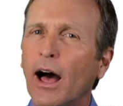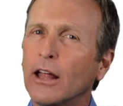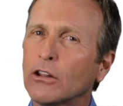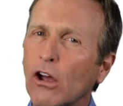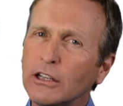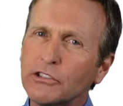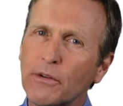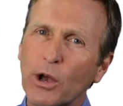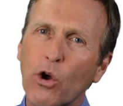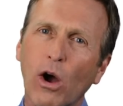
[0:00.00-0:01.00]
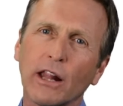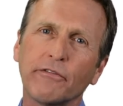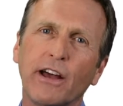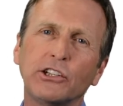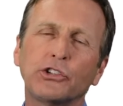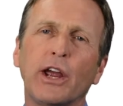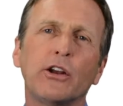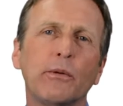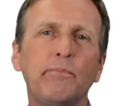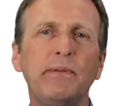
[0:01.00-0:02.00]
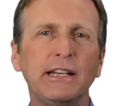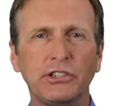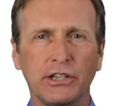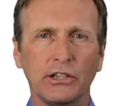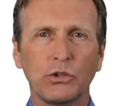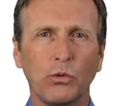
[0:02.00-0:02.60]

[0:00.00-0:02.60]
A loss from a qualified trade or business